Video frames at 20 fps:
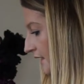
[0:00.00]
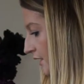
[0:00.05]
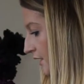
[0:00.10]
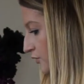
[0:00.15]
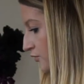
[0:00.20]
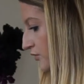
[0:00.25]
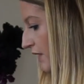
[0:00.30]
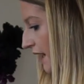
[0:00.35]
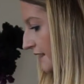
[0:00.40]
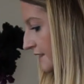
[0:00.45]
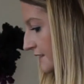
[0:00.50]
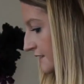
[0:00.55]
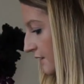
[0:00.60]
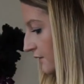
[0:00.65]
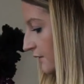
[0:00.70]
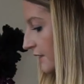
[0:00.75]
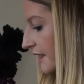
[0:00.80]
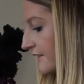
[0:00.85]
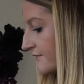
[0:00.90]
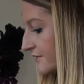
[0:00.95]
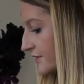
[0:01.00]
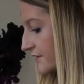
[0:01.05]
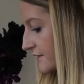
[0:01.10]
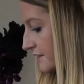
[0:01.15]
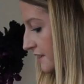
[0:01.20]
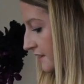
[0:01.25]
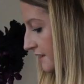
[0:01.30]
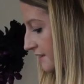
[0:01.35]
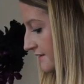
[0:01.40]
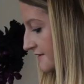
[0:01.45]
Oh, I have
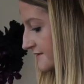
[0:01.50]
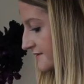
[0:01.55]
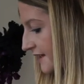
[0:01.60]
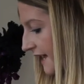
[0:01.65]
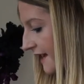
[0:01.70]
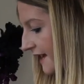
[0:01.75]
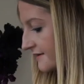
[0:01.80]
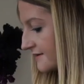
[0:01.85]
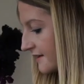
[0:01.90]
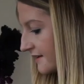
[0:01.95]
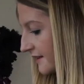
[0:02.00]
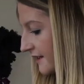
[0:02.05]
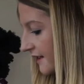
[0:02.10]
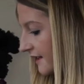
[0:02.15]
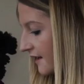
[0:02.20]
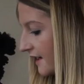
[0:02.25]
another set here.